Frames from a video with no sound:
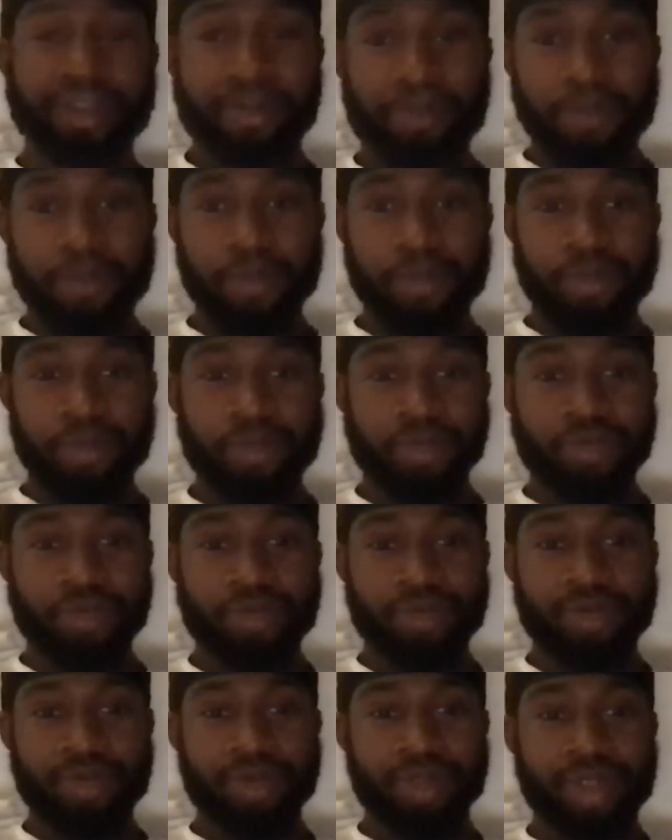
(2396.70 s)
facts,
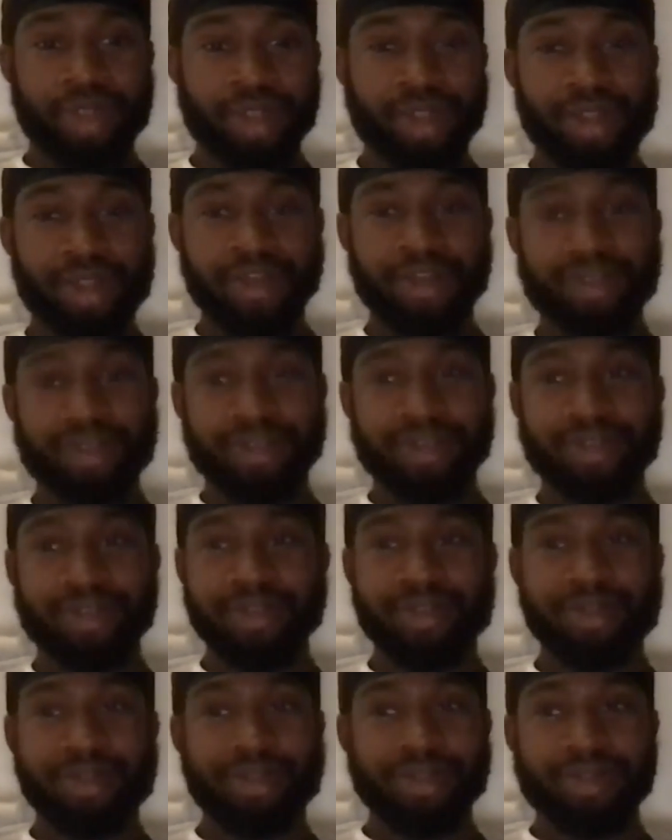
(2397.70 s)
man. And also the
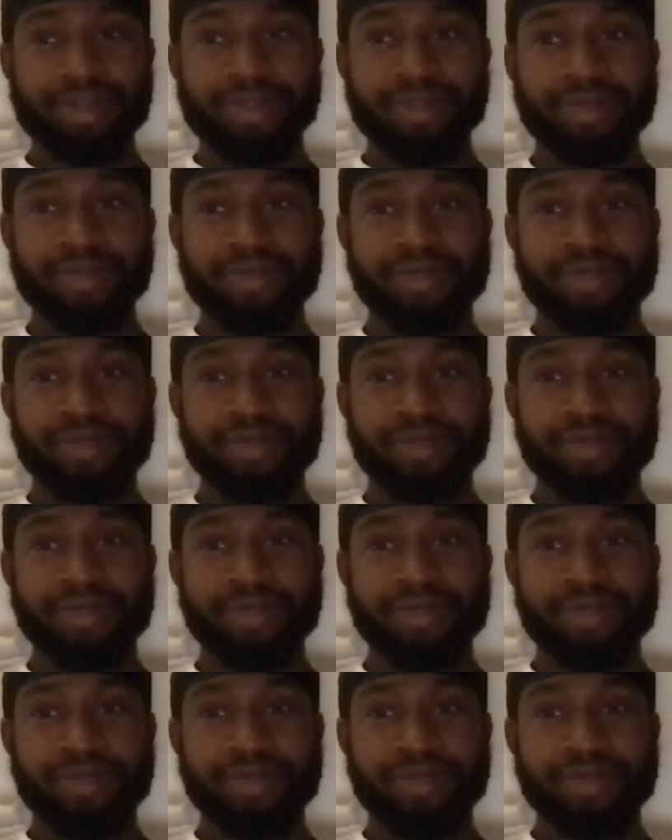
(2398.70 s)
short term